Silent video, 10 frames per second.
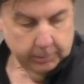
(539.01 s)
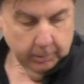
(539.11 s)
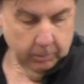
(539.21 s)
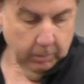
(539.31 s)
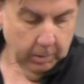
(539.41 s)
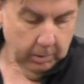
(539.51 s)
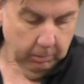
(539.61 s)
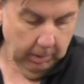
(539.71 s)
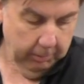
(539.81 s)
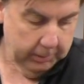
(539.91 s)
So
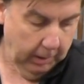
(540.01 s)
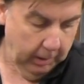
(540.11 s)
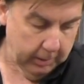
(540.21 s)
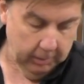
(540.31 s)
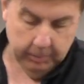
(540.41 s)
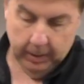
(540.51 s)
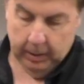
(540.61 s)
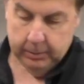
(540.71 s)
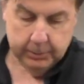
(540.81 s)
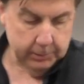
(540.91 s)
while we're talking
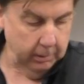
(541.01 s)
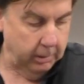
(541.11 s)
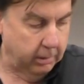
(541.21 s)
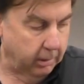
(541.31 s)
about the circuit